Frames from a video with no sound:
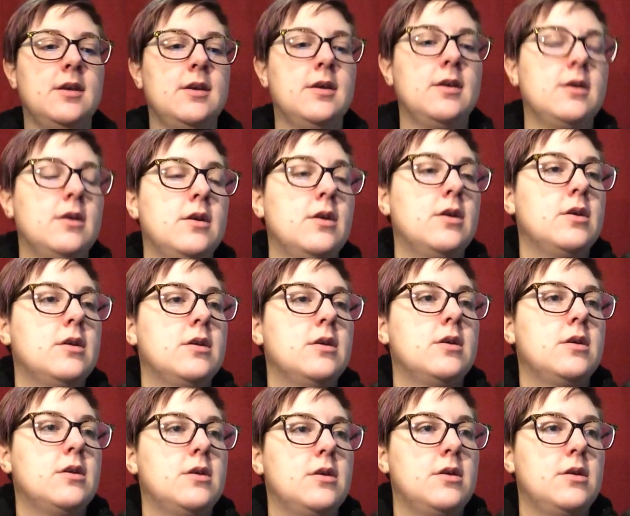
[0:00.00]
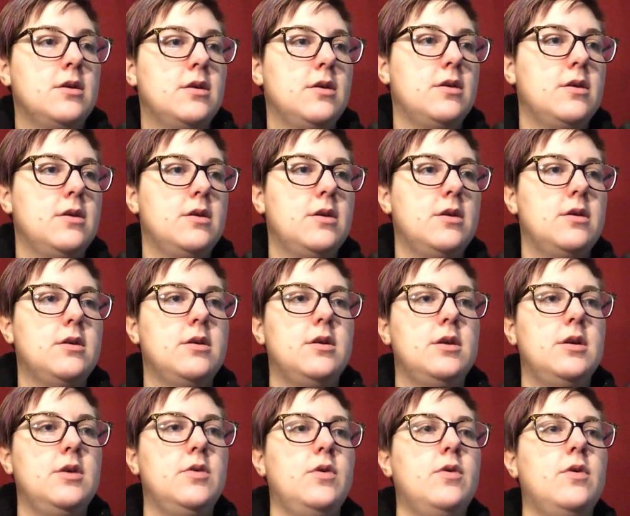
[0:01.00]

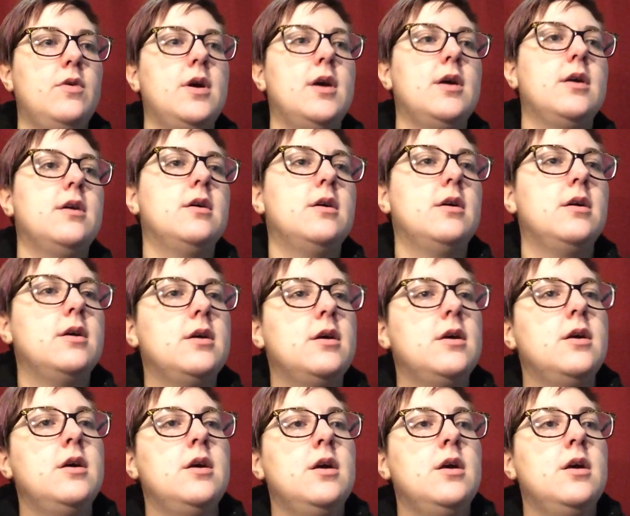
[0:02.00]
[no speech]